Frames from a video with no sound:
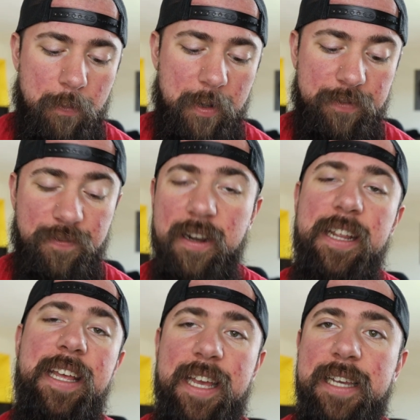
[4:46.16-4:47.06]
What's
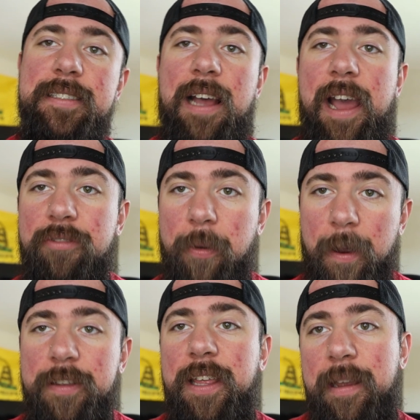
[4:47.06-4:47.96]
funny is I've
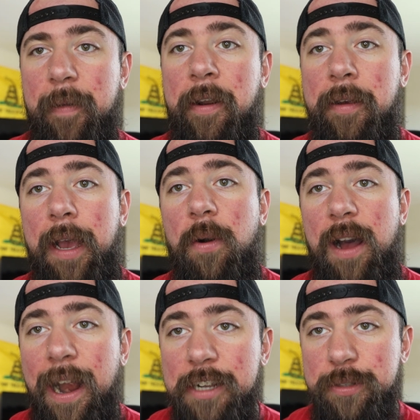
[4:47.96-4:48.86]
remarked about how
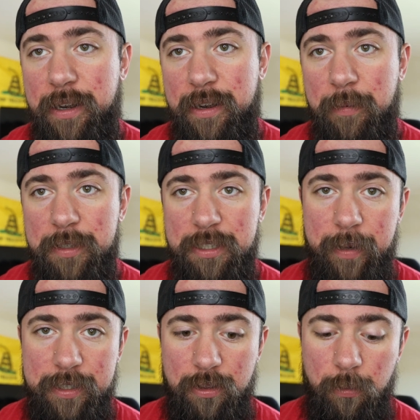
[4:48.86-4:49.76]
hydrated I was
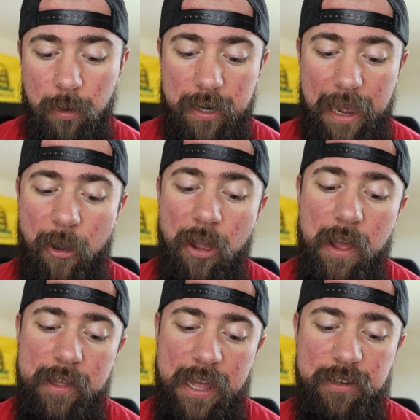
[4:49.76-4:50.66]
going into the workout.
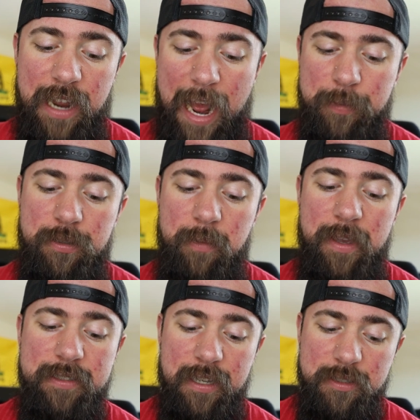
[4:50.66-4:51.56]
That
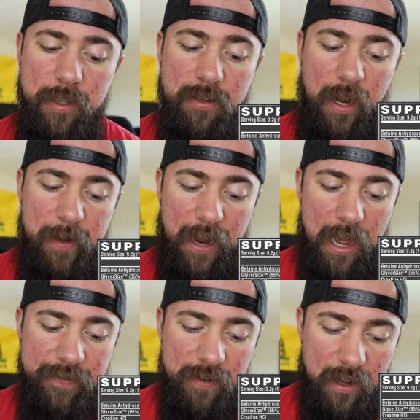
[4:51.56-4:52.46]
absolutely makes sense with 1.5
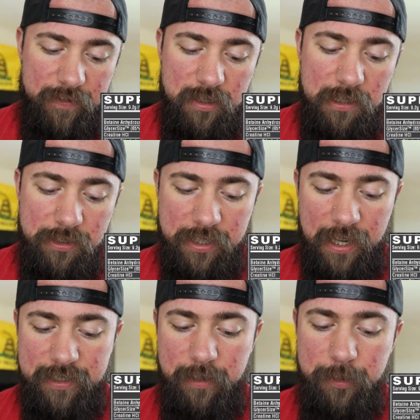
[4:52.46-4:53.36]
grams of
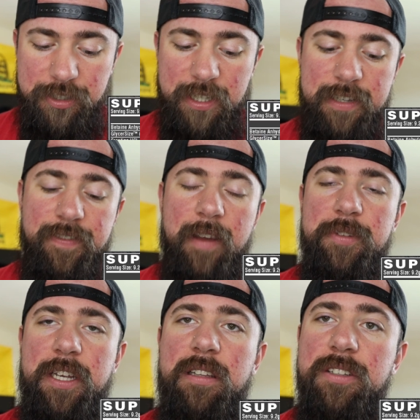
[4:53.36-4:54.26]
glycerides here, which is 65%
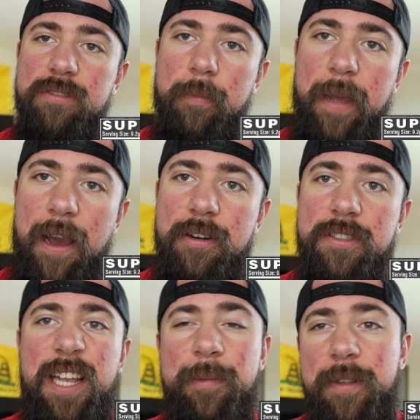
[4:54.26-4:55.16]
glycerol powder,
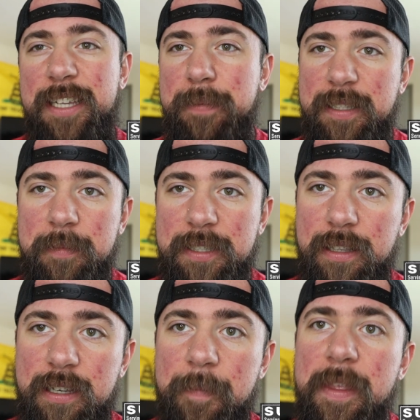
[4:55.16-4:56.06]
stabilized by some
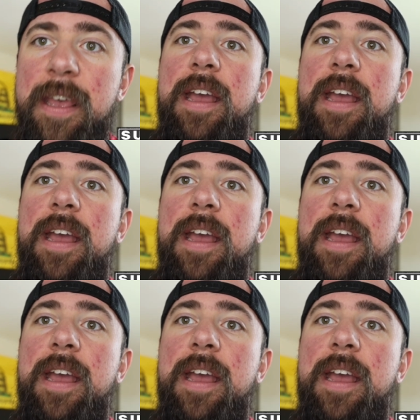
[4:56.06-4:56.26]
silica.